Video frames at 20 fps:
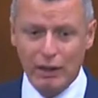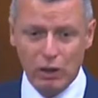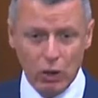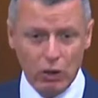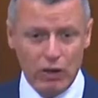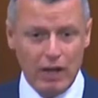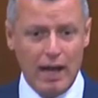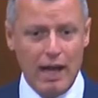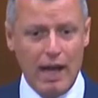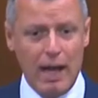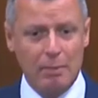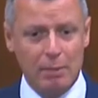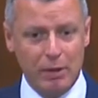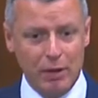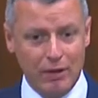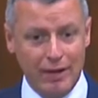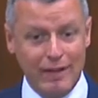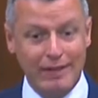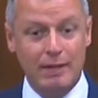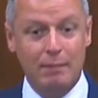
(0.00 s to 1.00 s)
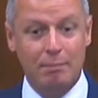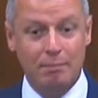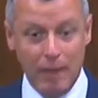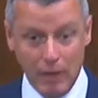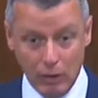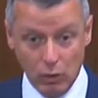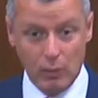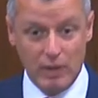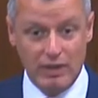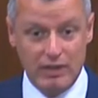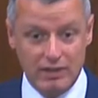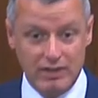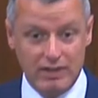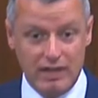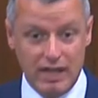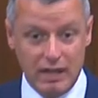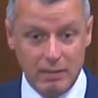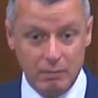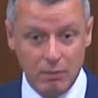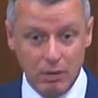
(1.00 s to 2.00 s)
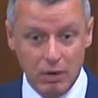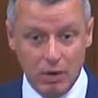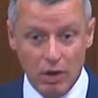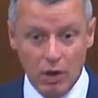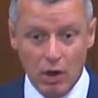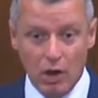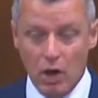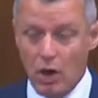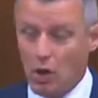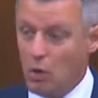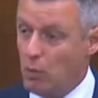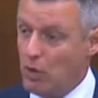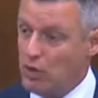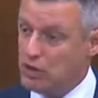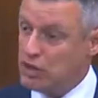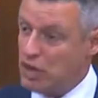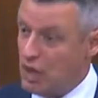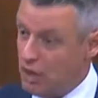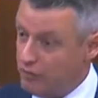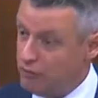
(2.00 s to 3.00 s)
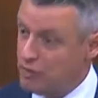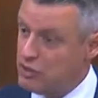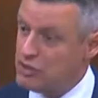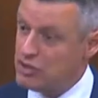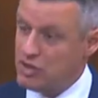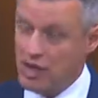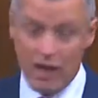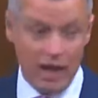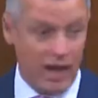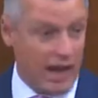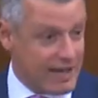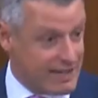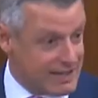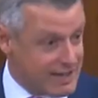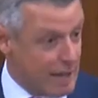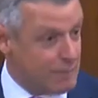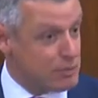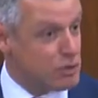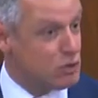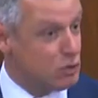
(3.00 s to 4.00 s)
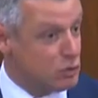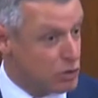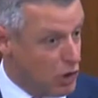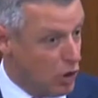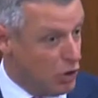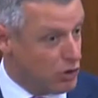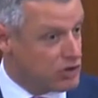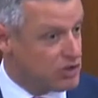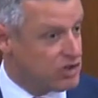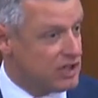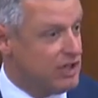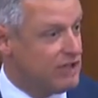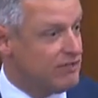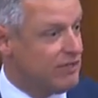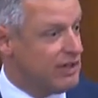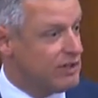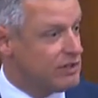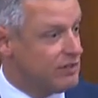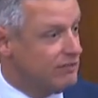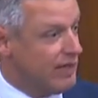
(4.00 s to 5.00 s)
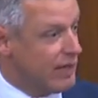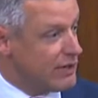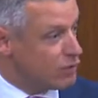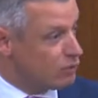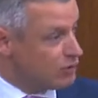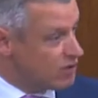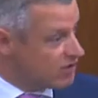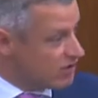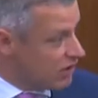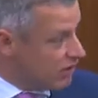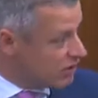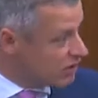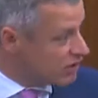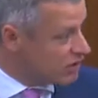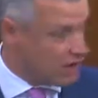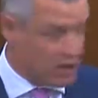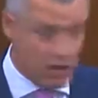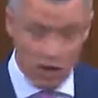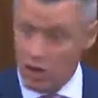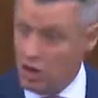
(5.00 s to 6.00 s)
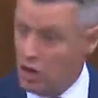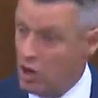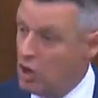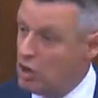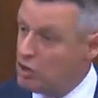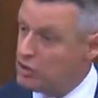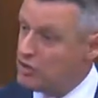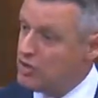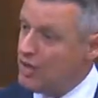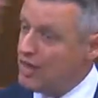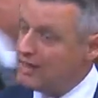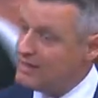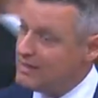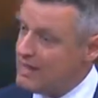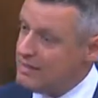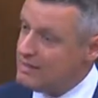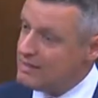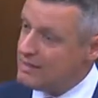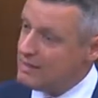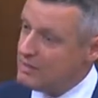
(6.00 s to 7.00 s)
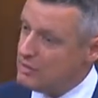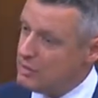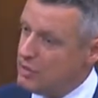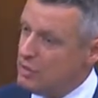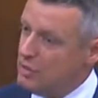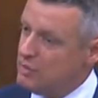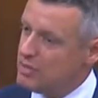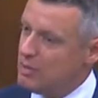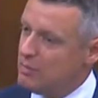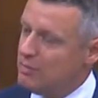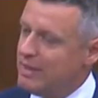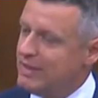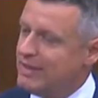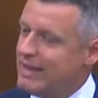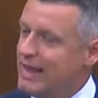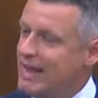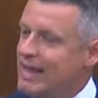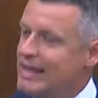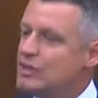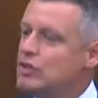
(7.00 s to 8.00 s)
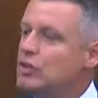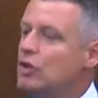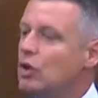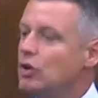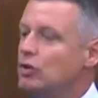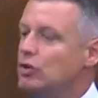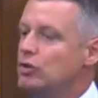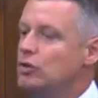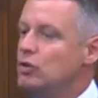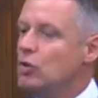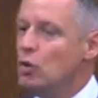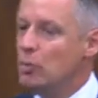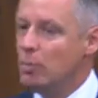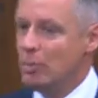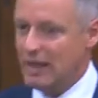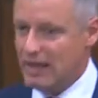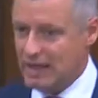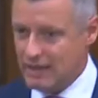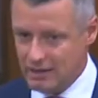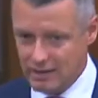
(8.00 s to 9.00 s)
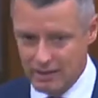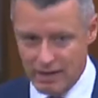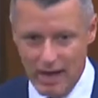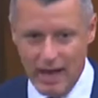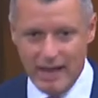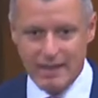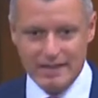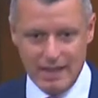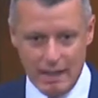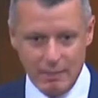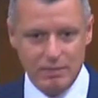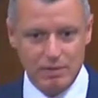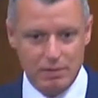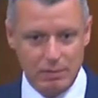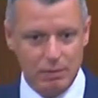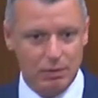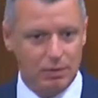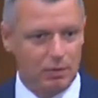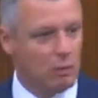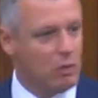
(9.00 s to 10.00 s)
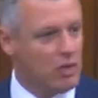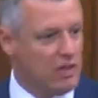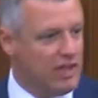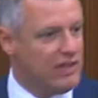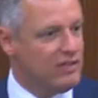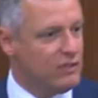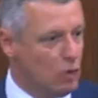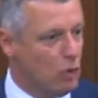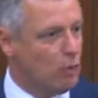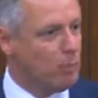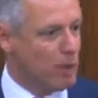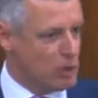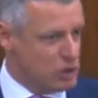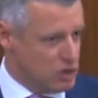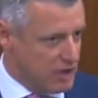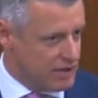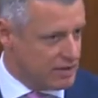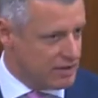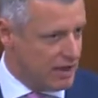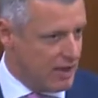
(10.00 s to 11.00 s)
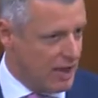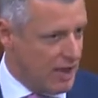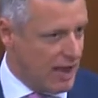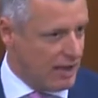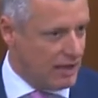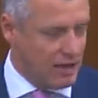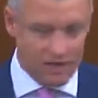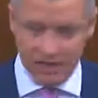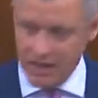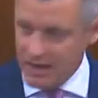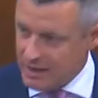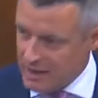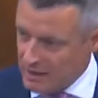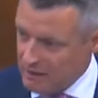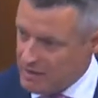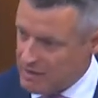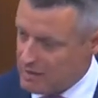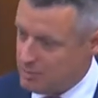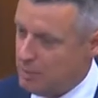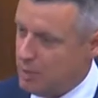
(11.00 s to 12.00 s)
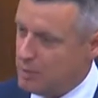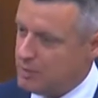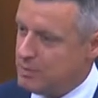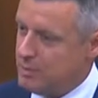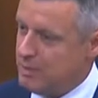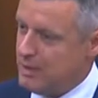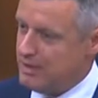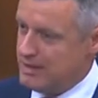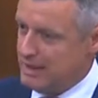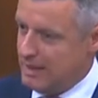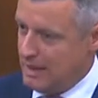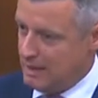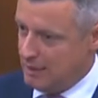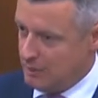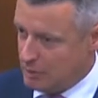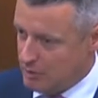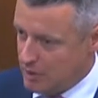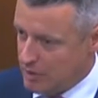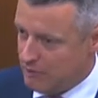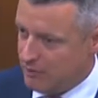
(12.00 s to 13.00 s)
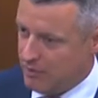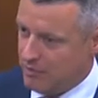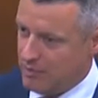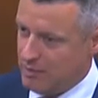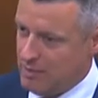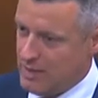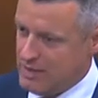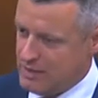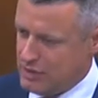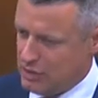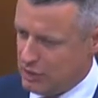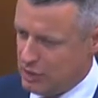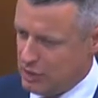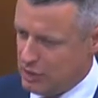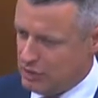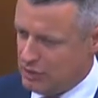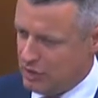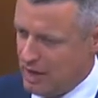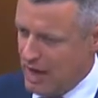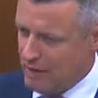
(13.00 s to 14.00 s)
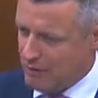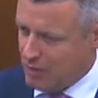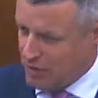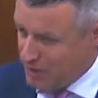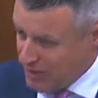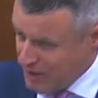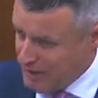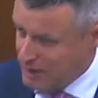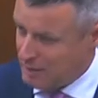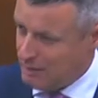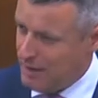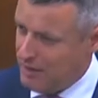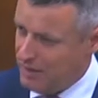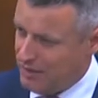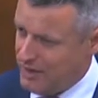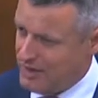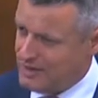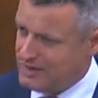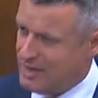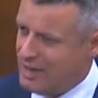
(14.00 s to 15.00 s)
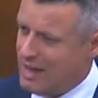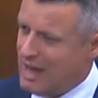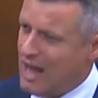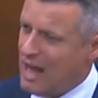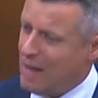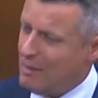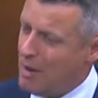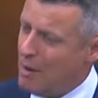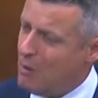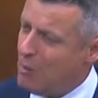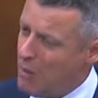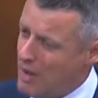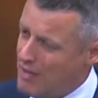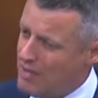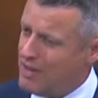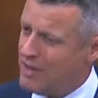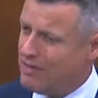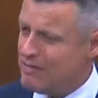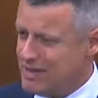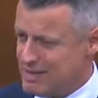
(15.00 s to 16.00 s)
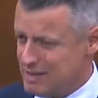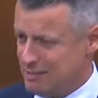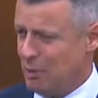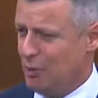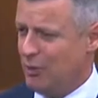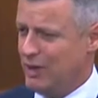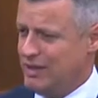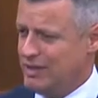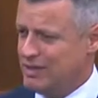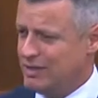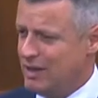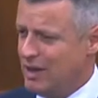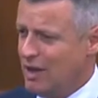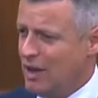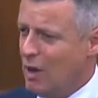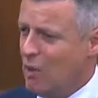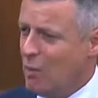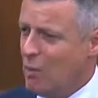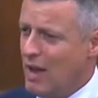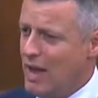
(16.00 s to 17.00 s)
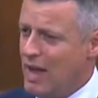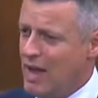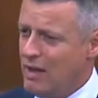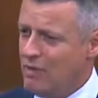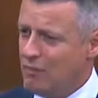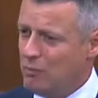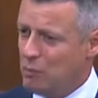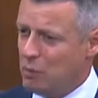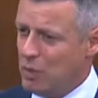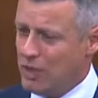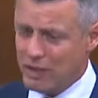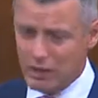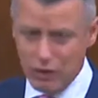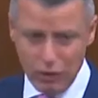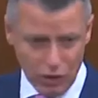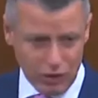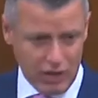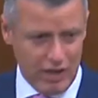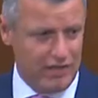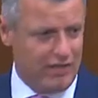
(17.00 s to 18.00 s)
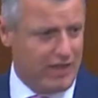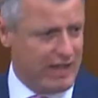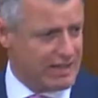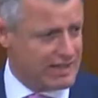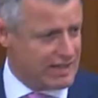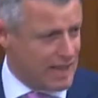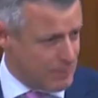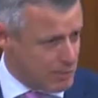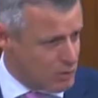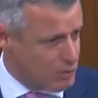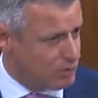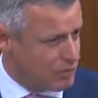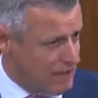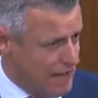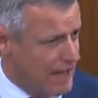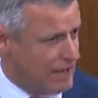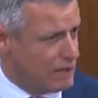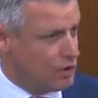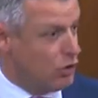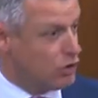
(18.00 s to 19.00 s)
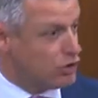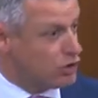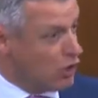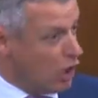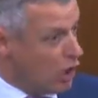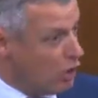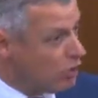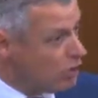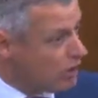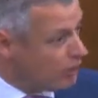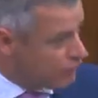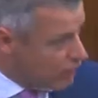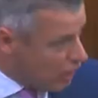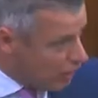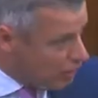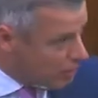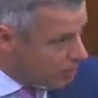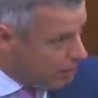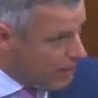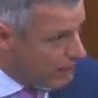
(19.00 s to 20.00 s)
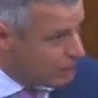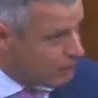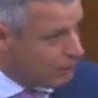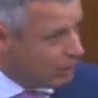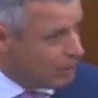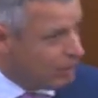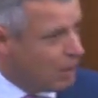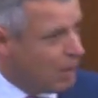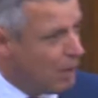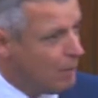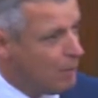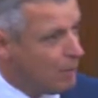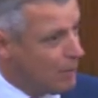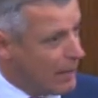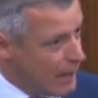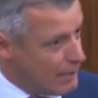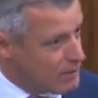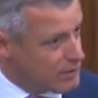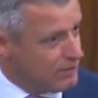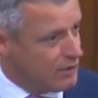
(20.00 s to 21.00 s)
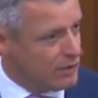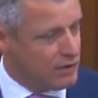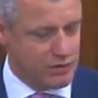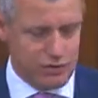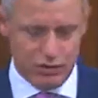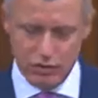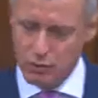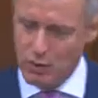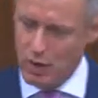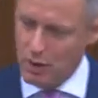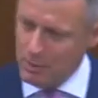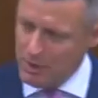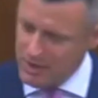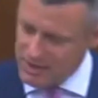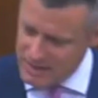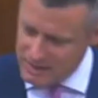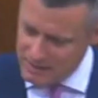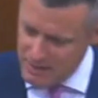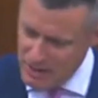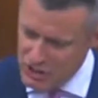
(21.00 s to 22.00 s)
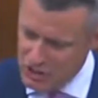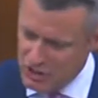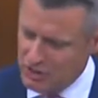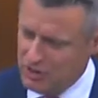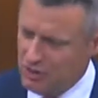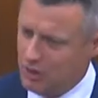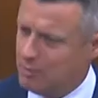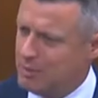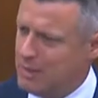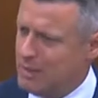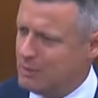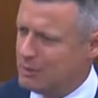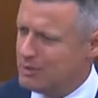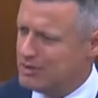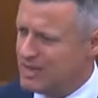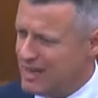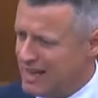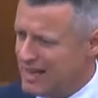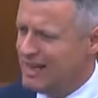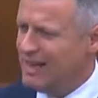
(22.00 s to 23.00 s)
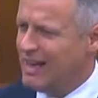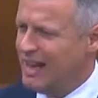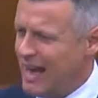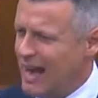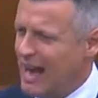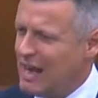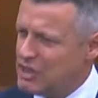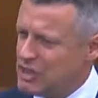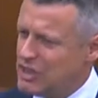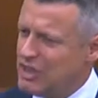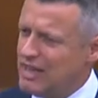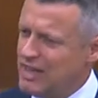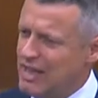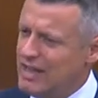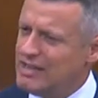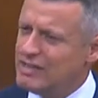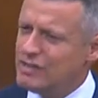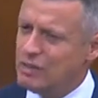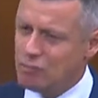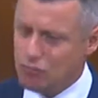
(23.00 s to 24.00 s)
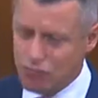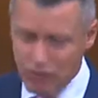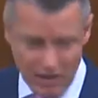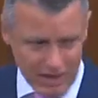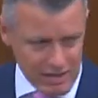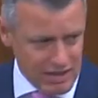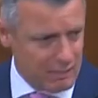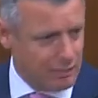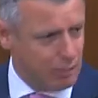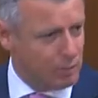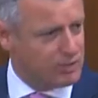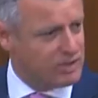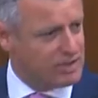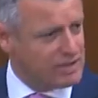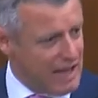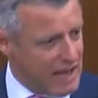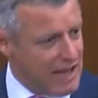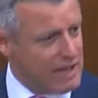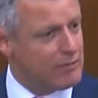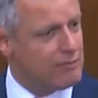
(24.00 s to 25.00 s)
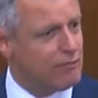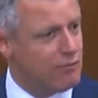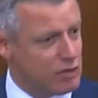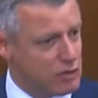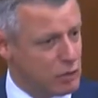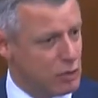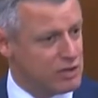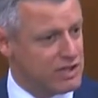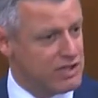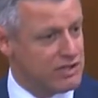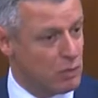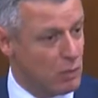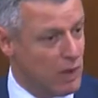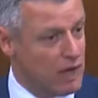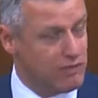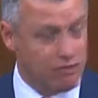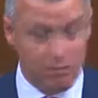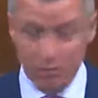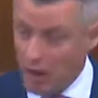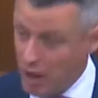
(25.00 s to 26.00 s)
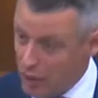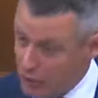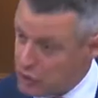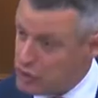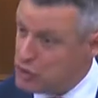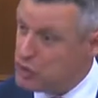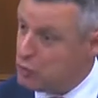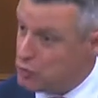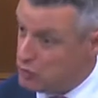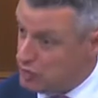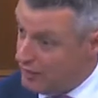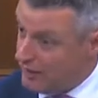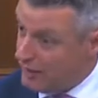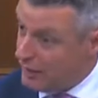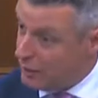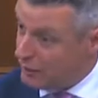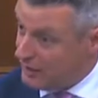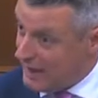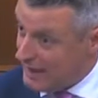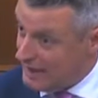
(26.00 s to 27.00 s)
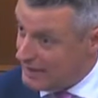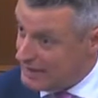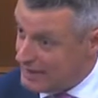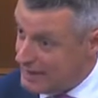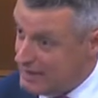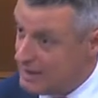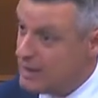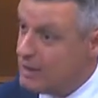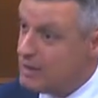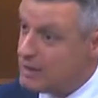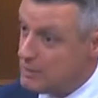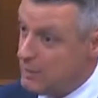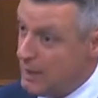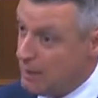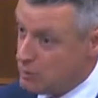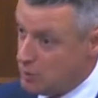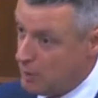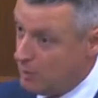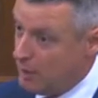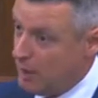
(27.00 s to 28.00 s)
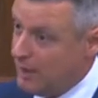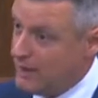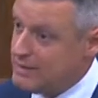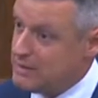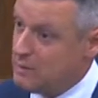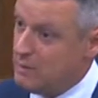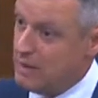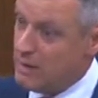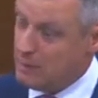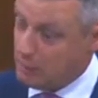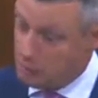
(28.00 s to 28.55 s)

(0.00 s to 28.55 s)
look at applying the Bellwyn scheme, which covers exceptional costs in event of natural disaster, to extend to something that is not normally acceptable within your budget. And I think there is a possibility here, and I'd be grateful if the Minister could have a think about this, about whether there is a point where we can look at the exceptional care costs, not only of young people, but perhaps of others as well, but especially the young people, to say, actually, it is unreasonable to take resources away from other children in that locality to be able to apply to it. And I'm